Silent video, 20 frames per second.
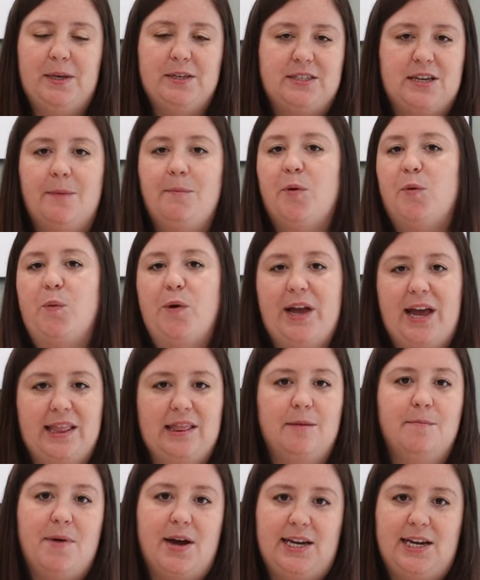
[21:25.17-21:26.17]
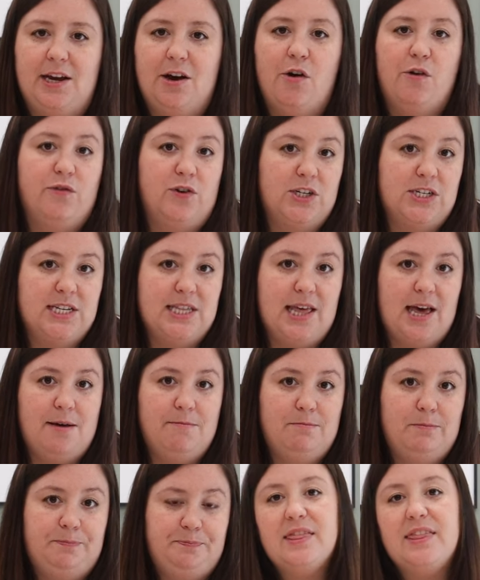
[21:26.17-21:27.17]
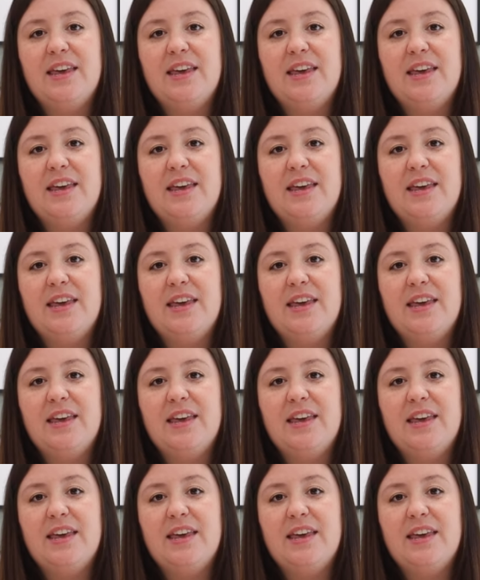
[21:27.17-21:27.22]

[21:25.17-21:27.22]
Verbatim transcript: someone will get the money over to them.